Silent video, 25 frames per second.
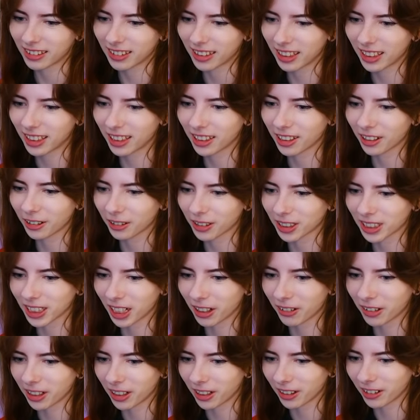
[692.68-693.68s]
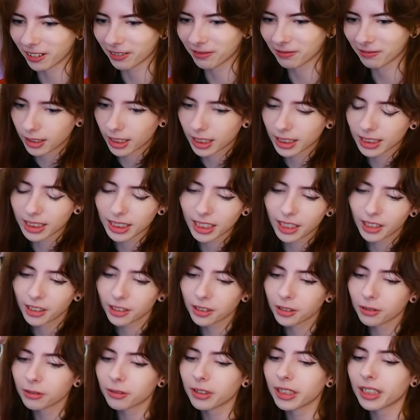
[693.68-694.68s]
he goes down here. Next
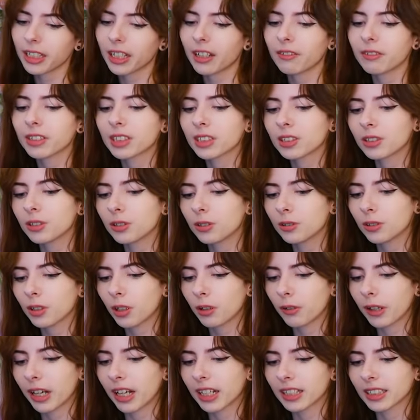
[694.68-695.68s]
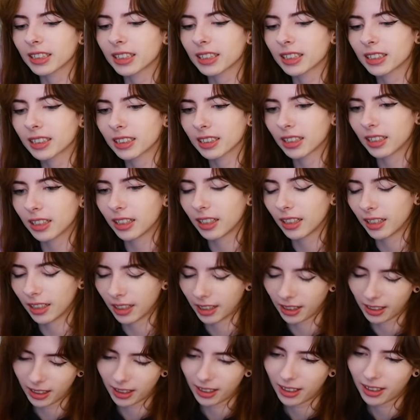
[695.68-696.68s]
character we have is Cuno S.
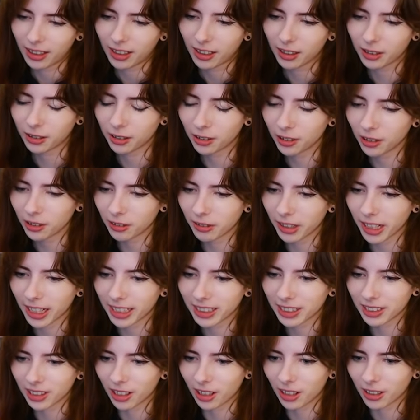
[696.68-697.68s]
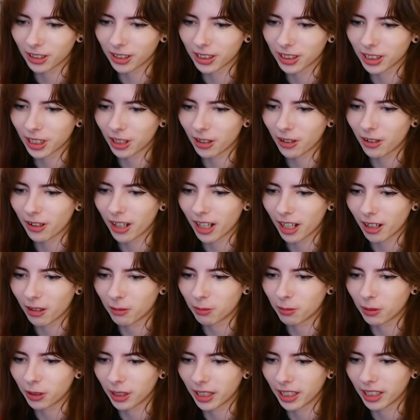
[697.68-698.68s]
Cuno S also I'll
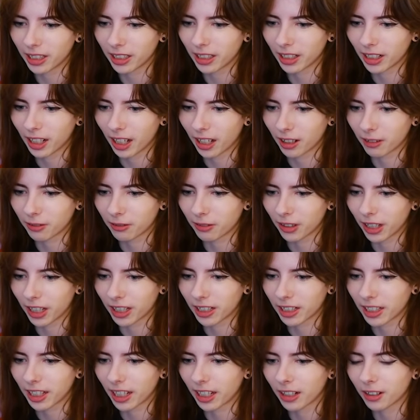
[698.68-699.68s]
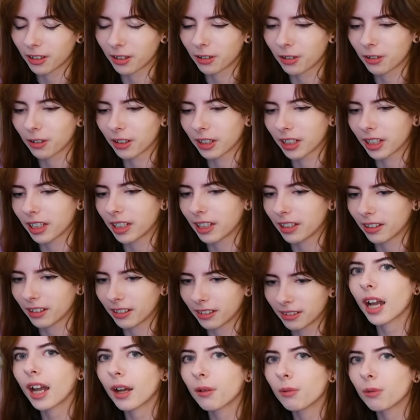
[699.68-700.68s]
put in the not a fan category.
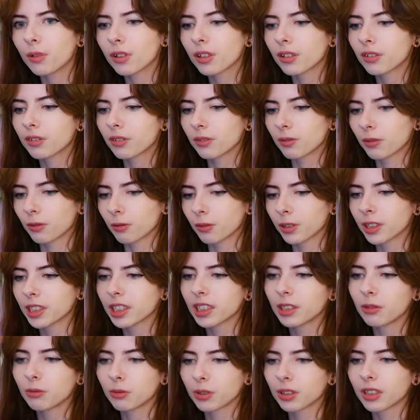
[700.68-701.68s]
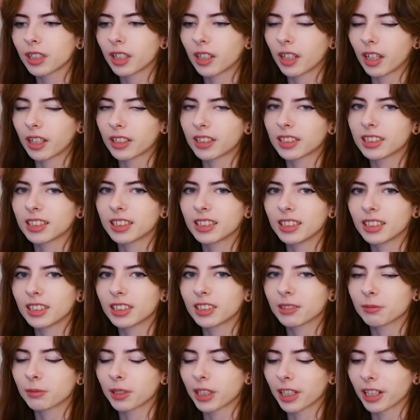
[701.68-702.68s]
I would have really, really liked to see
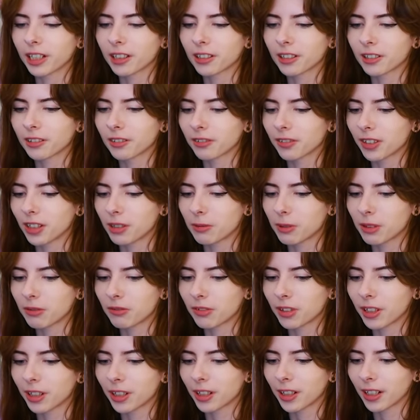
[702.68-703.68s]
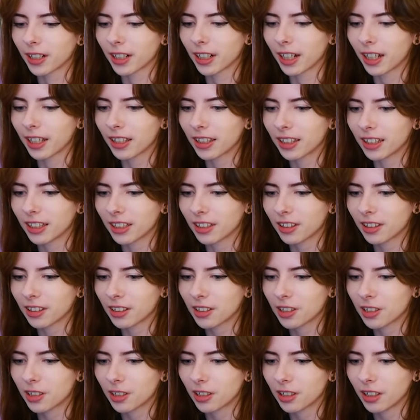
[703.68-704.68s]
some character development for her. I think
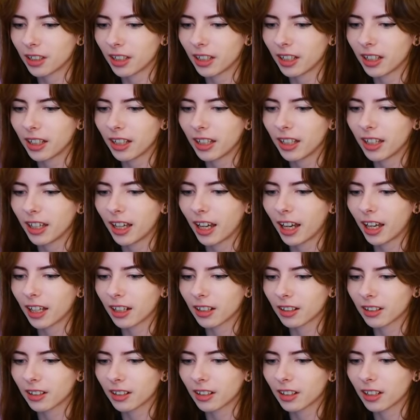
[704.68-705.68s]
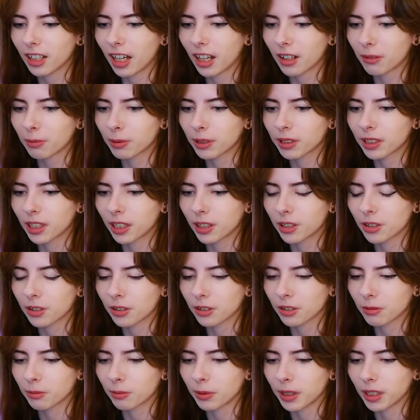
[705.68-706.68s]
she had a lot of
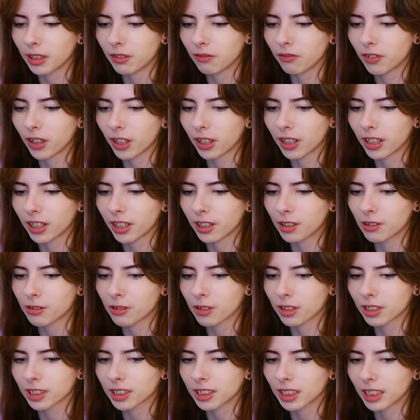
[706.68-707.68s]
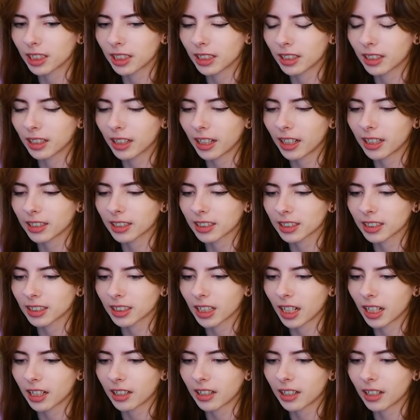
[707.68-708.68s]
potential to be very interesting as a
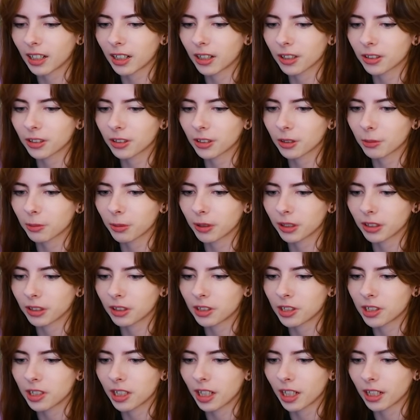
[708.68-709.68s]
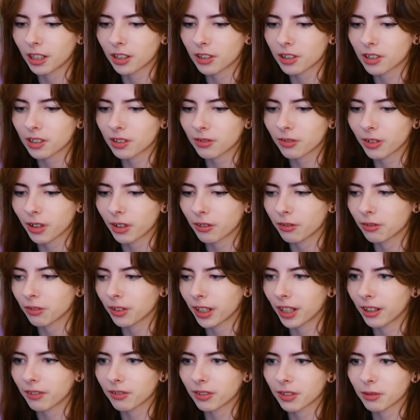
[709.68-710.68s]
side character, but she kind of just fell
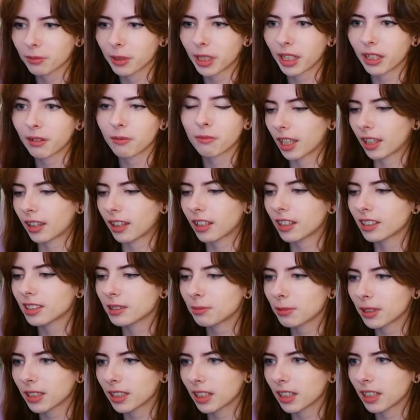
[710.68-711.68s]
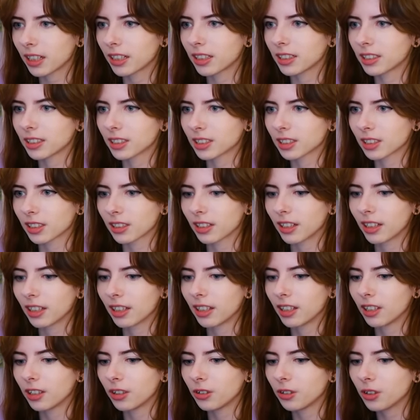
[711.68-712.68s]
flat for me. I think it's because
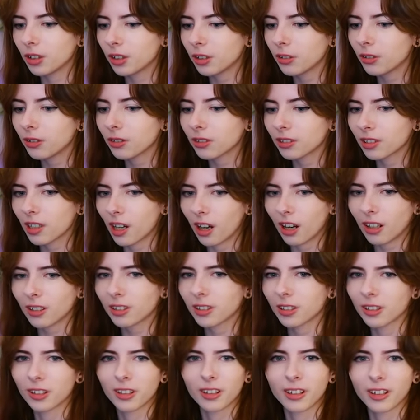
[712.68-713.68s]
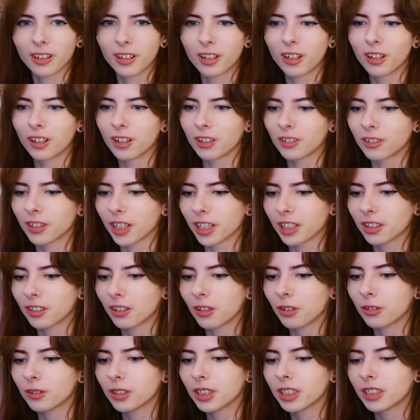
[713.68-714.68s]
you couldn't talk to her at all. Like,
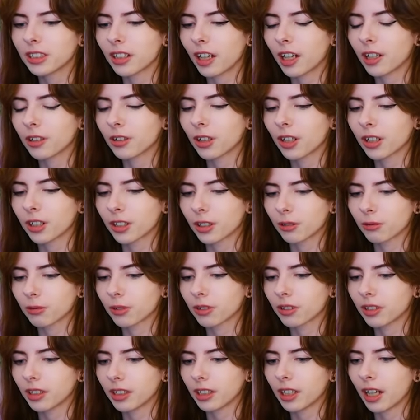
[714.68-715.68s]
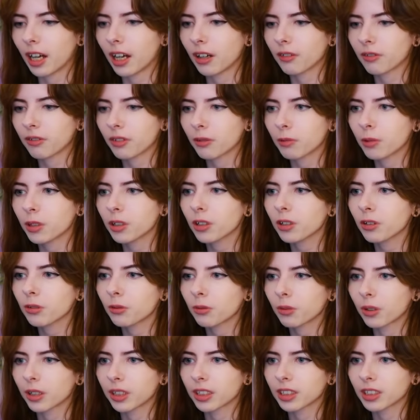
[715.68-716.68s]
the only dialogue you really got from her
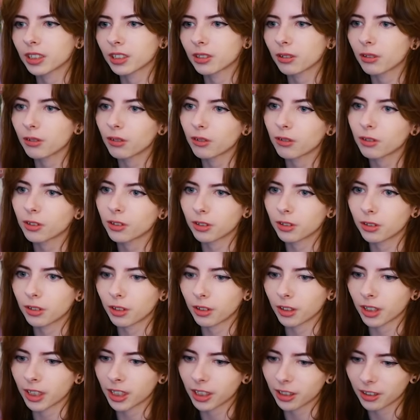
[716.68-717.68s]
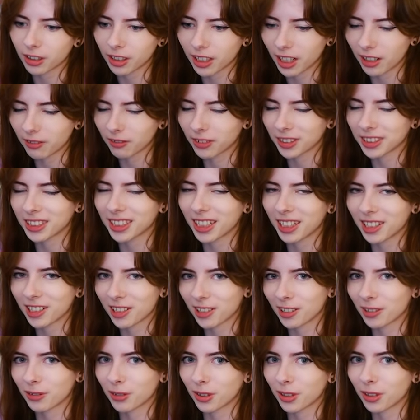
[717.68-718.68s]
was during your
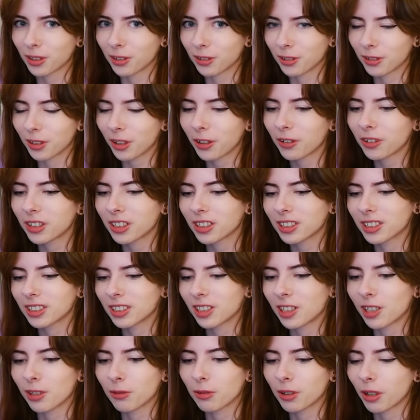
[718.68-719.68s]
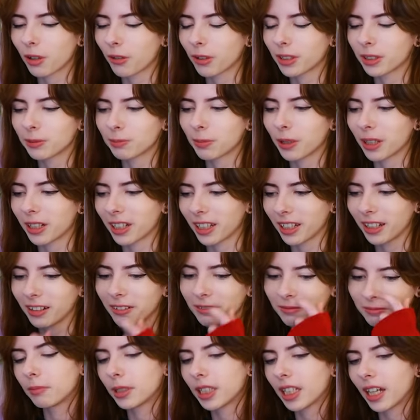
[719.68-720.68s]
conversations with Kuno, because she would always butt
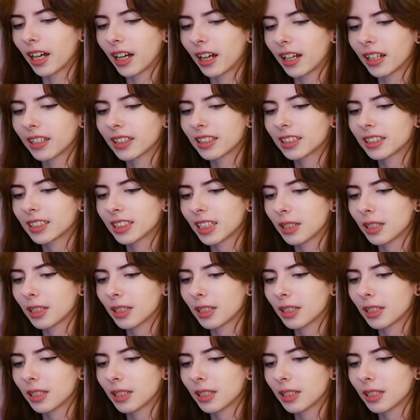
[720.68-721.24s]
in. But yeah, at the